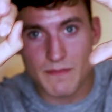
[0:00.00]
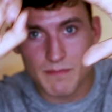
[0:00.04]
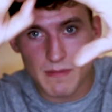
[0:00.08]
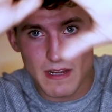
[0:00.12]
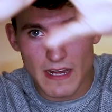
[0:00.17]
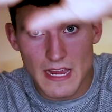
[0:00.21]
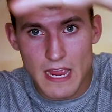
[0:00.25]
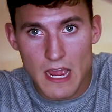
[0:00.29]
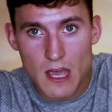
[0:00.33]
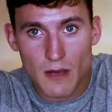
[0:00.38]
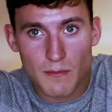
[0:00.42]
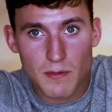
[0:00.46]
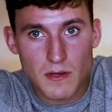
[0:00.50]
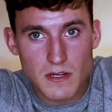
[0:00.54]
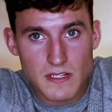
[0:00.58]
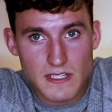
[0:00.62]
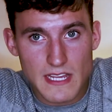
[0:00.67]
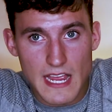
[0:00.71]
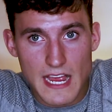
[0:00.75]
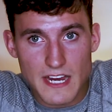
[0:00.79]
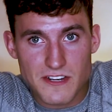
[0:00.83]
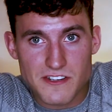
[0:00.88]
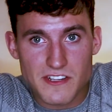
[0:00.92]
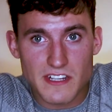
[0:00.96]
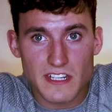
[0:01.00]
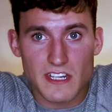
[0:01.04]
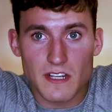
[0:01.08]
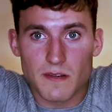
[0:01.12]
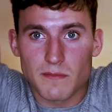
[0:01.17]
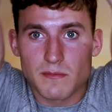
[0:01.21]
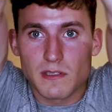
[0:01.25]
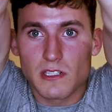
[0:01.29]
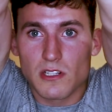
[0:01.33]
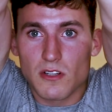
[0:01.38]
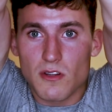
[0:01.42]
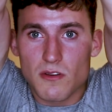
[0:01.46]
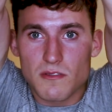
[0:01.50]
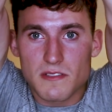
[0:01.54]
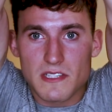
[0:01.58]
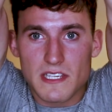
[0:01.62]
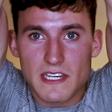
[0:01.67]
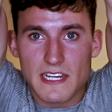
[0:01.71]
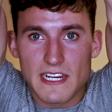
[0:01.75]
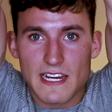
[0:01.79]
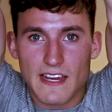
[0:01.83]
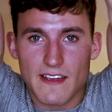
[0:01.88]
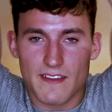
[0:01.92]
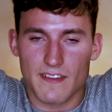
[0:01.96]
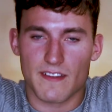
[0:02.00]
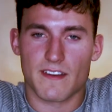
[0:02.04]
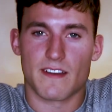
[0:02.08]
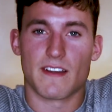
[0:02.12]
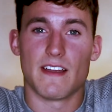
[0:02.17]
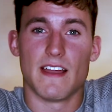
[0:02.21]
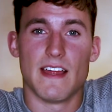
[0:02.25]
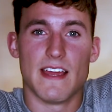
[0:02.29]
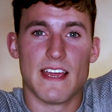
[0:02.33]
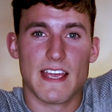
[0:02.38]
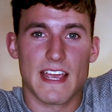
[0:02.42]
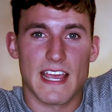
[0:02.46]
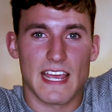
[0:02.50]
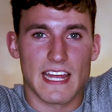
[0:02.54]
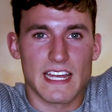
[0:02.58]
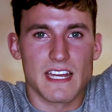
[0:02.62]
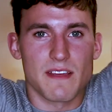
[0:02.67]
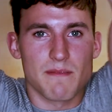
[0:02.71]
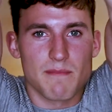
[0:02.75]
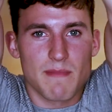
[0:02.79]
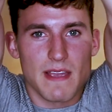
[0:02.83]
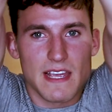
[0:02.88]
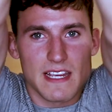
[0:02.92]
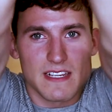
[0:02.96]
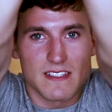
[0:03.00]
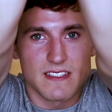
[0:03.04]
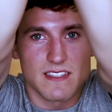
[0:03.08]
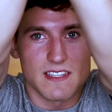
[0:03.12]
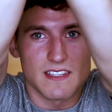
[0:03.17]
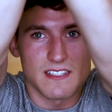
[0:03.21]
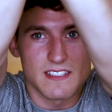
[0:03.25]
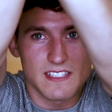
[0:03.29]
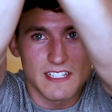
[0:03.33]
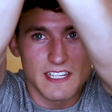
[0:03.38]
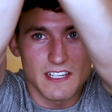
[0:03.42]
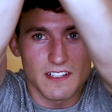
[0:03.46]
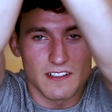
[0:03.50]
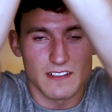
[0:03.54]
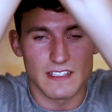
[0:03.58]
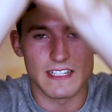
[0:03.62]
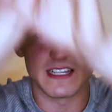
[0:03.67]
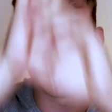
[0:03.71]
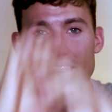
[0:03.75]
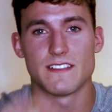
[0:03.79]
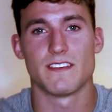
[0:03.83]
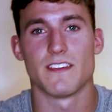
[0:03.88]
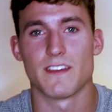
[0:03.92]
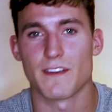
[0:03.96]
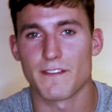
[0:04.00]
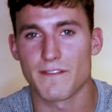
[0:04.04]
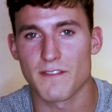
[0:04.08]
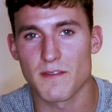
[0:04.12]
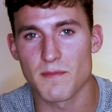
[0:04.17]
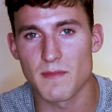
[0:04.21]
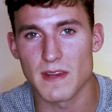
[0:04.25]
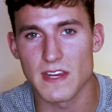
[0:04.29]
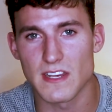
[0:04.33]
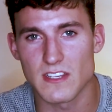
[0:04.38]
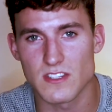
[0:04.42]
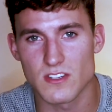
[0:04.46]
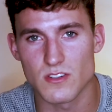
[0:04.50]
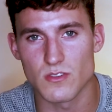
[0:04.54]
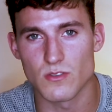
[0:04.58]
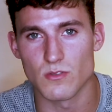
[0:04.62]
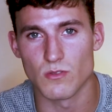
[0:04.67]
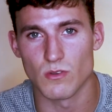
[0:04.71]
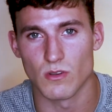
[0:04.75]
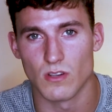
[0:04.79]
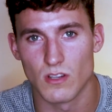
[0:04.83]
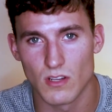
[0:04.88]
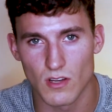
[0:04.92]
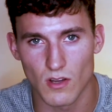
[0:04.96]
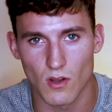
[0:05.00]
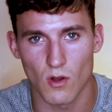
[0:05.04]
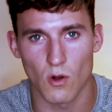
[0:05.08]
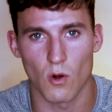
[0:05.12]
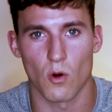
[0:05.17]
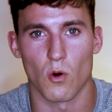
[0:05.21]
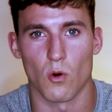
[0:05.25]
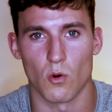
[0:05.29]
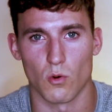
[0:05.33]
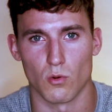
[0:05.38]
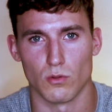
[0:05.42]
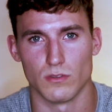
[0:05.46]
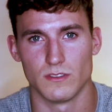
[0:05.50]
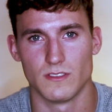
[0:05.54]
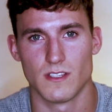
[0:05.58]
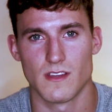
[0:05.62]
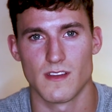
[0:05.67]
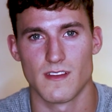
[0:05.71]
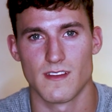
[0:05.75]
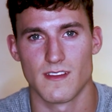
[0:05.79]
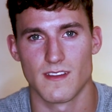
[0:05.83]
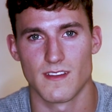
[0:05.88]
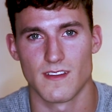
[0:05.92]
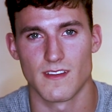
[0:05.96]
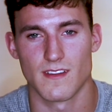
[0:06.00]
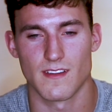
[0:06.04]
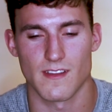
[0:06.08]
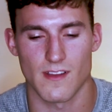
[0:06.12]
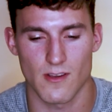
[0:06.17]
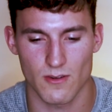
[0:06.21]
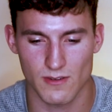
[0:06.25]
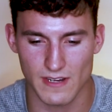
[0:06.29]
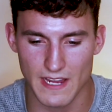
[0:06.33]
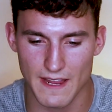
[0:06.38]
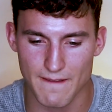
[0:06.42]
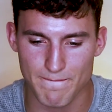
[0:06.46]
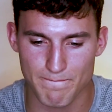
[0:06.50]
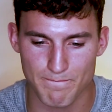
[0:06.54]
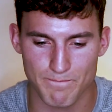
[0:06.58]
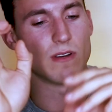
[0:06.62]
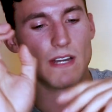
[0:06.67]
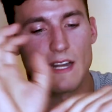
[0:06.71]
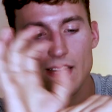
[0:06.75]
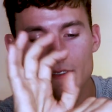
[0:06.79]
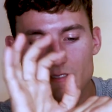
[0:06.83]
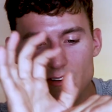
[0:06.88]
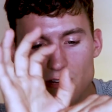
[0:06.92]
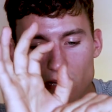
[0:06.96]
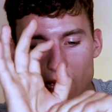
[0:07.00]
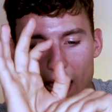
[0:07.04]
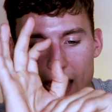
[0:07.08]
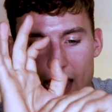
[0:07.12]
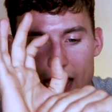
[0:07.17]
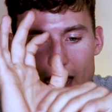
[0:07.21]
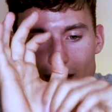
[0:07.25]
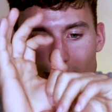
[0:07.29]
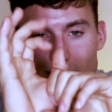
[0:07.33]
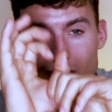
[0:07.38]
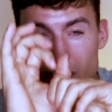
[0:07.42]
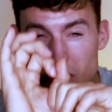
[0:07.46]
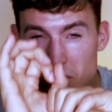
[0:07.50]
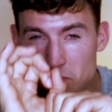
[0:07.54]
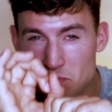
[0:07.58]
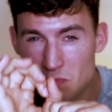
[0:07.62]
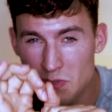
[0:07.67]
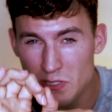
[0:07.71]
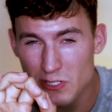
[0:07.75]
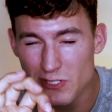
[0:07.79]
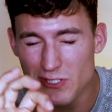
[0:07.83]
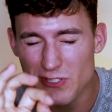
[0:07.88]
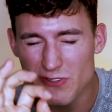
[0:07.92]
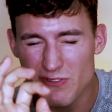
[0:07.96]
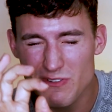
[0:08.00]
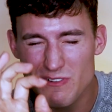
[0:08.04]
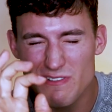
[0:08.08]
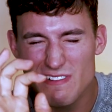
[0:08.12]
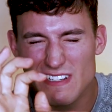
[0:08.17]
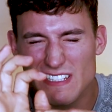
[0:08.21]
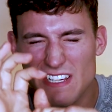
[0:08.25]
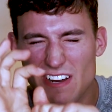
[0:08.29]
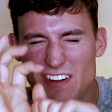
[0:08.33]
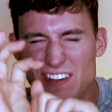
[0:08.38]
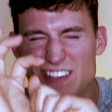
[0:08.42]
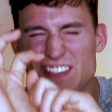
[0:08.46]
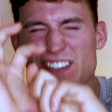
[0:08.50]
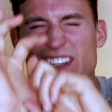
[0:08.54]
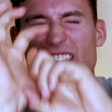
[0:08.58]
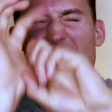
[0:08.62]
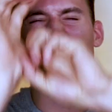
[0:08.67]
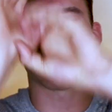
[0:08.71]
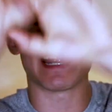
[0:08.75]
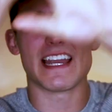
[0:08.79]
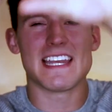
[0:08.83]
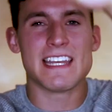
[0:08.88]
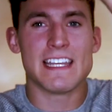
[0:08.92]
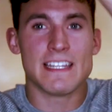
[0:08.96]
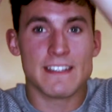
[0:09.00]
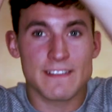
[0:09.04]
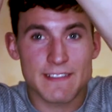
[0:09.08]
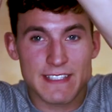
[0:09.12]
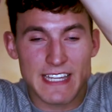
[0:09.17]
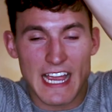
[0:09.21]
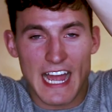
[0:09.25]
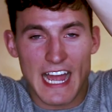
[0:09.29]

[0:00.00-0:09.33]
then my elbows actually come closer together, and it makes the skill easier for me to hold. Okay, whatever you have, you push through as hard as you can,